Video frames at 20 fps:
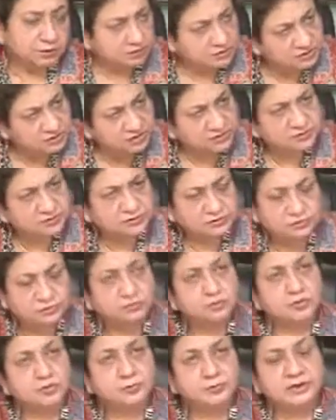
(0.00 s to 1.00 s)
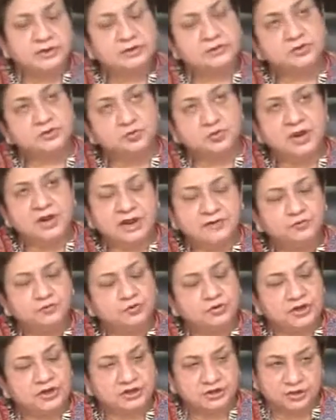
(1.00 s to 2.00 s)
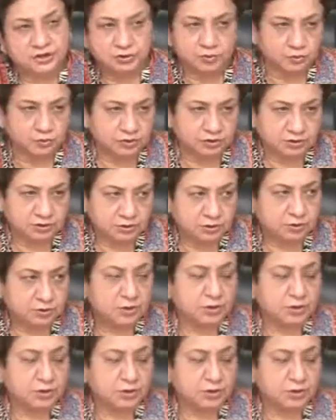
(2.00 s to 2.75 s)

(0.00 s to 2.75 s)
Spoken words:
Yes, but you'll have to take a donor.